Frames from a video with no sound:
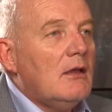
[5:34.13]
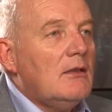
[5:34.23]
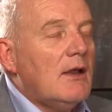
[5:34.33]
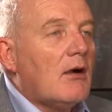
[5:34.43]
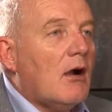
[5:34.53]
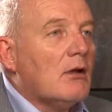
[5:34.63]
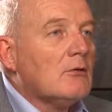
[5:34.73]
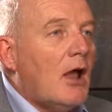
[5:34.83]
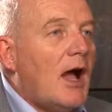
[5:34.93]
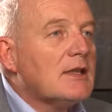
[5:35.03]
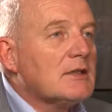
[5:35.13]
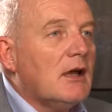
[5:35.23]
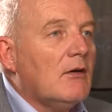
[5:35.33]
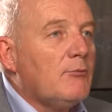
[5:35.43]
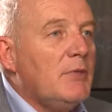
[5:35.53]
there are lots
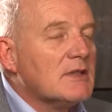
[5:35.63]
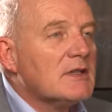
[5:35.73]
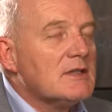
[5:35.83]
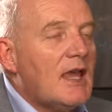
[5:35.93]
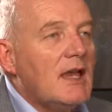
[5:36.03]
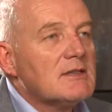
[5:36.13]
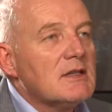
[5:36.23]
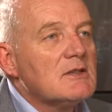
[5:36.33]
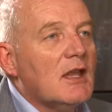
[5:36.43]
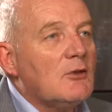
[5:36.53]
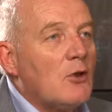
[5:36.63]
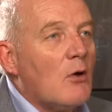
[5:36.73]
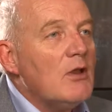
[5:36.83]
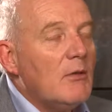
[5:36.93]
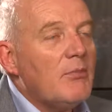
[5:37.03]
of business cases that
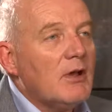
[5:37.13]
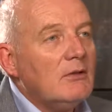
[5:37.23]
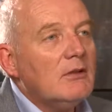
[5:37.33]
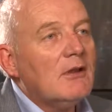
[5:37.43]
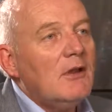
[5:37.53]
don't get built